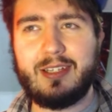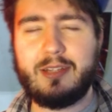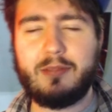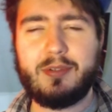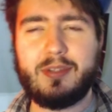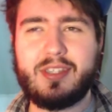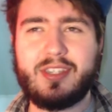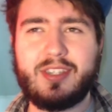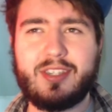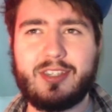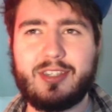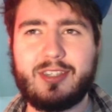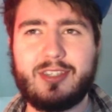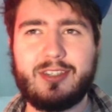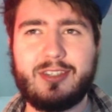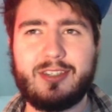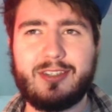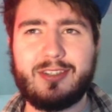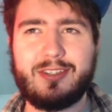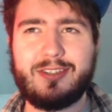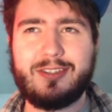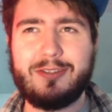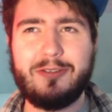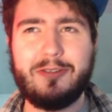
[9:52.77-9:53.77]
It was
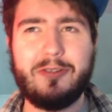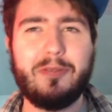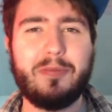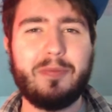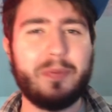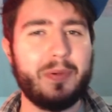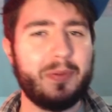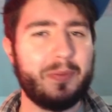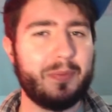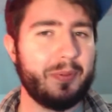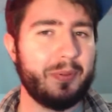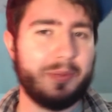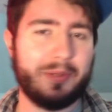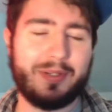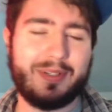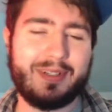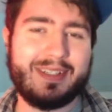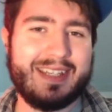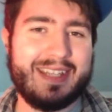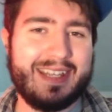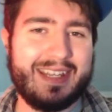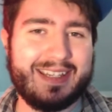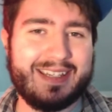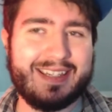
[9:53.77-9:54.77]
super poor
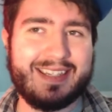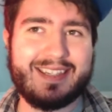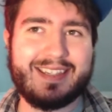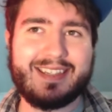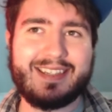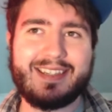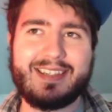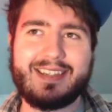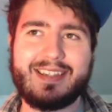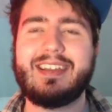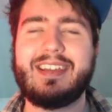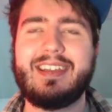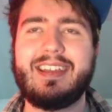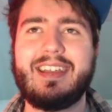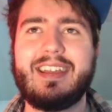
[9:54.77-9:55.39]
taste.